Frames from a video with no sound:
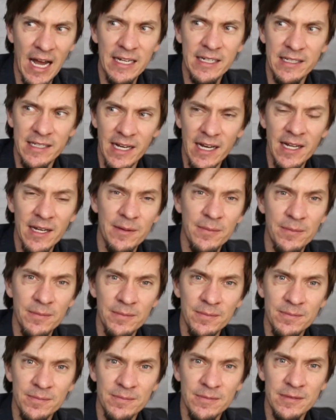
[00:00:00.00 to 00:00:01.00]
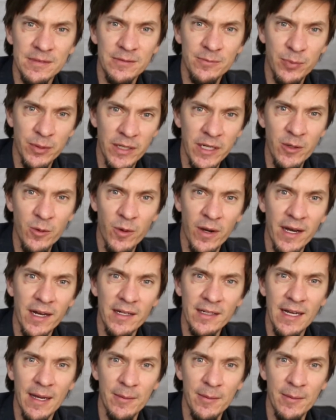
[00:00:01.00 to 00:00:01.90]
done pretty well.